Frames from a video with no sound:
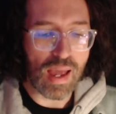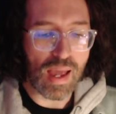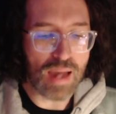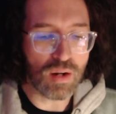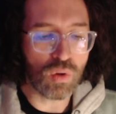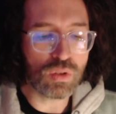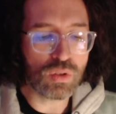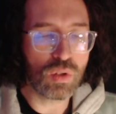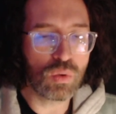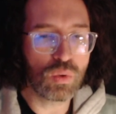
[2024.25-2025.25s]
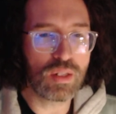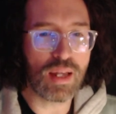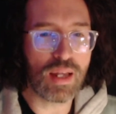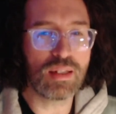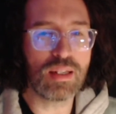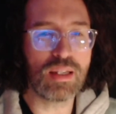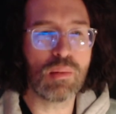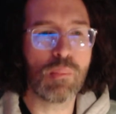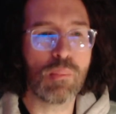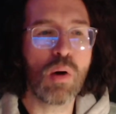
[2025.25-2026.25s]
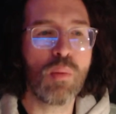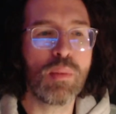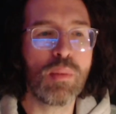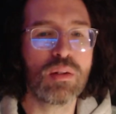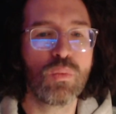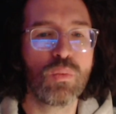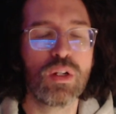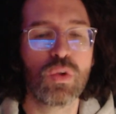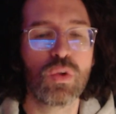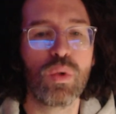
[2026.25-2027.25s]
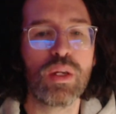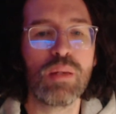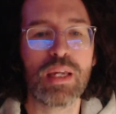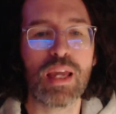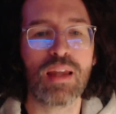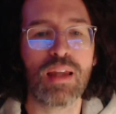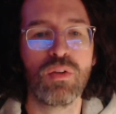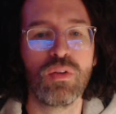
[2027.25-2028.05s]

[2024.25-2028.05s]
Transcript: And also that the moment in which we begin